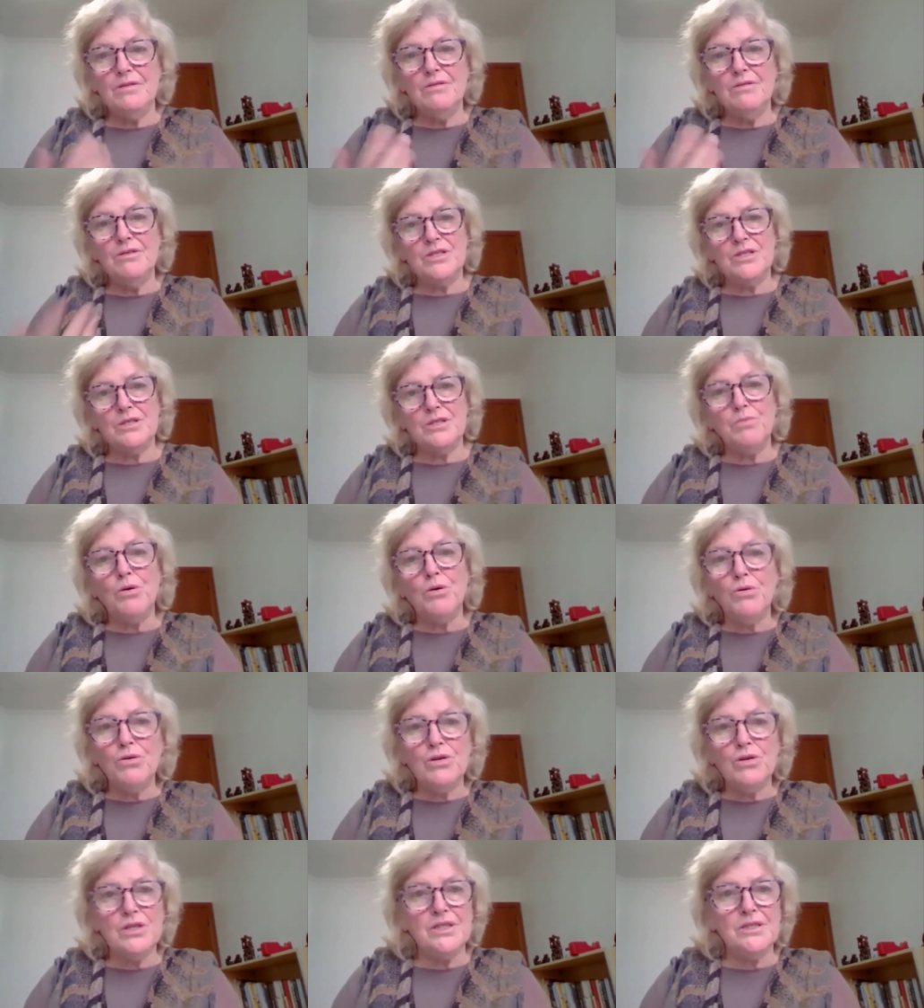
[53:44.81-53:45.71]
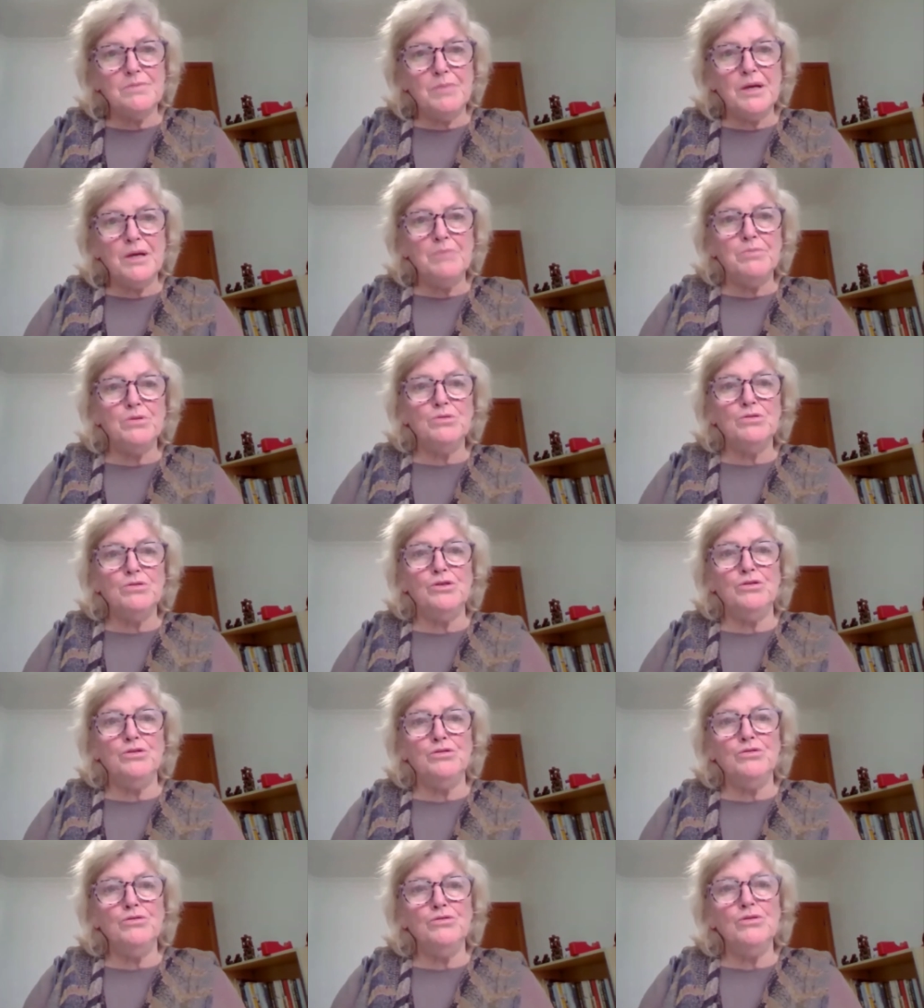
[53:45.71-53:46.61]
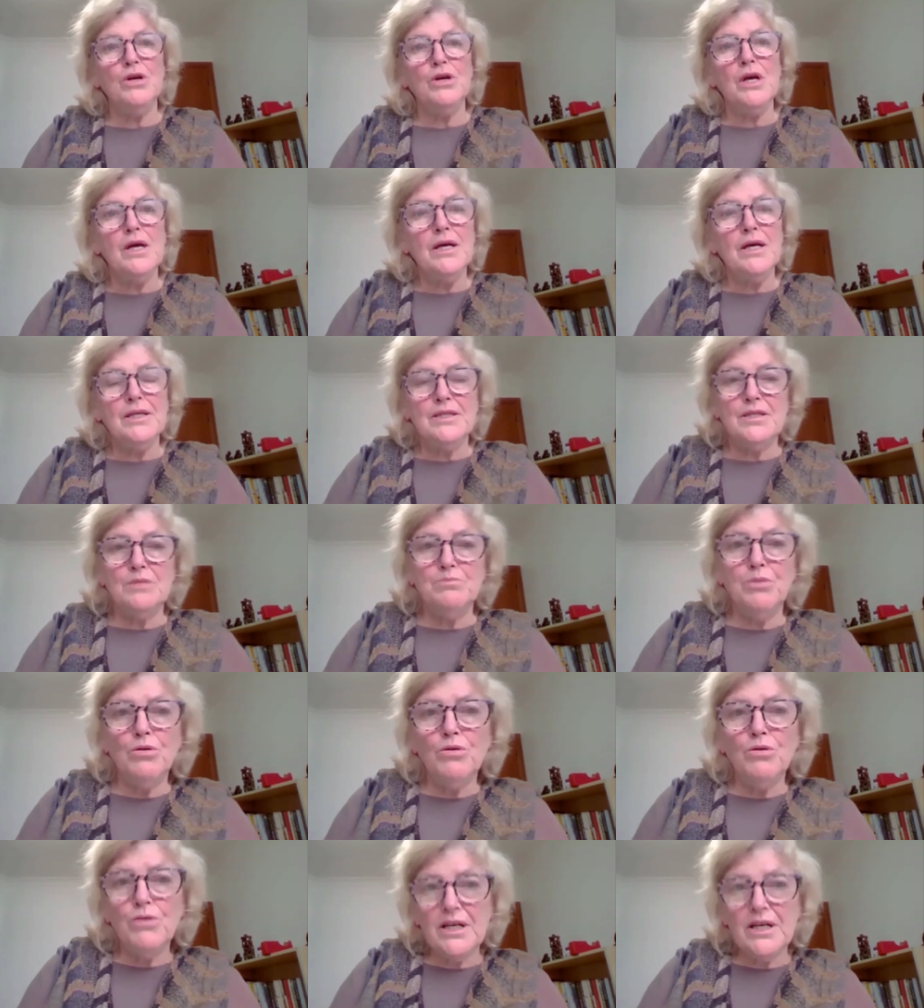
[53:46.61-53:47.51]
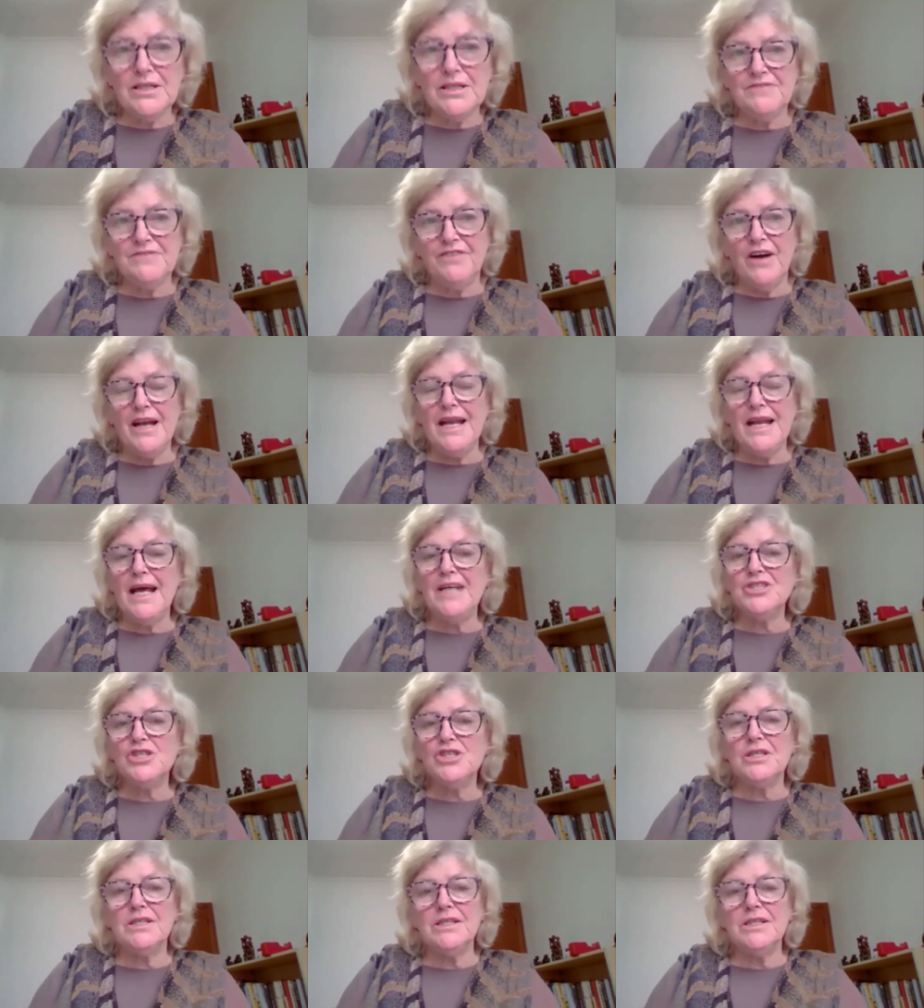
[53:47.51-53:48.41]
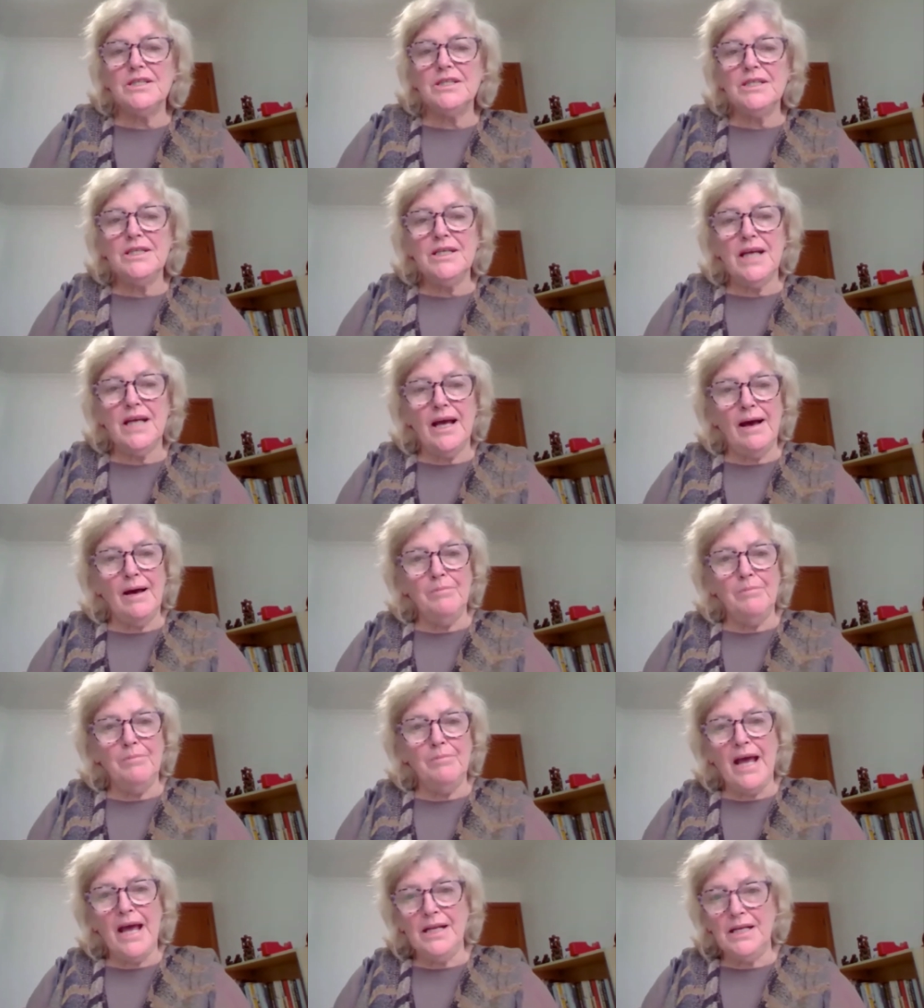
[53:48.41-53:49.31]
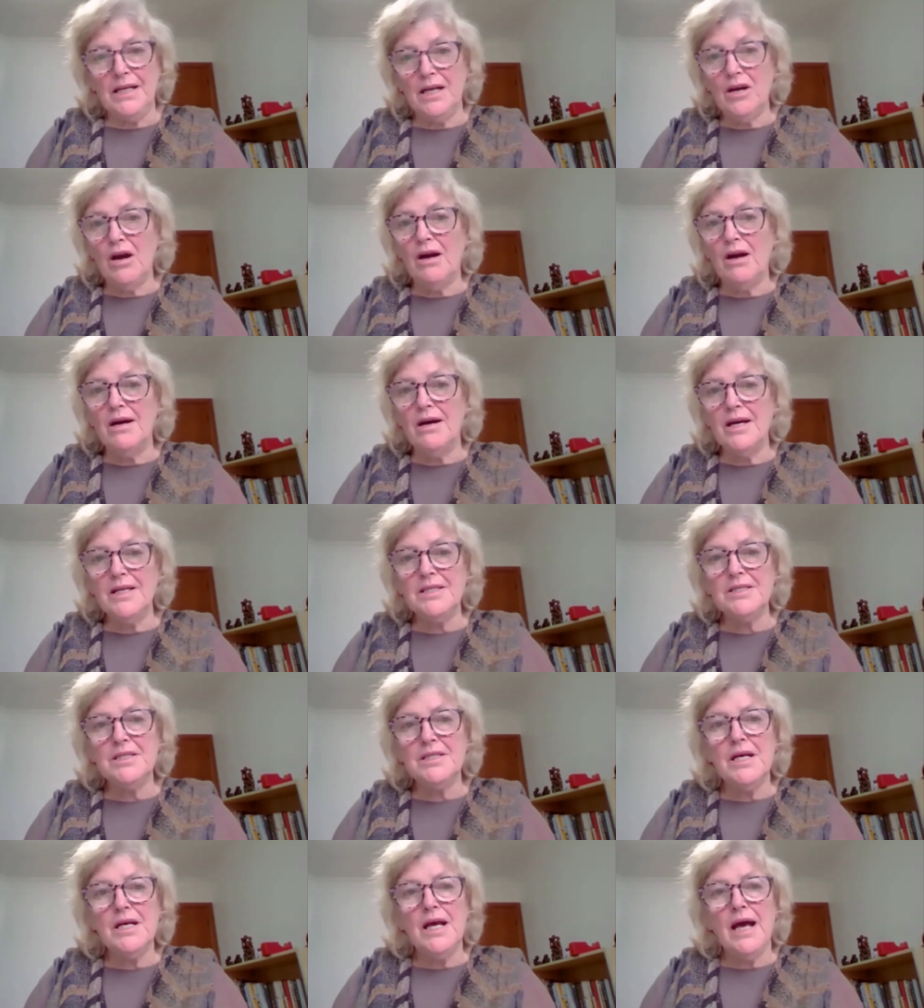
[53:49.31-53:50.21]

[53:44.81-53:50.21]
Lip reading: supporters, people who support us financially and in kind,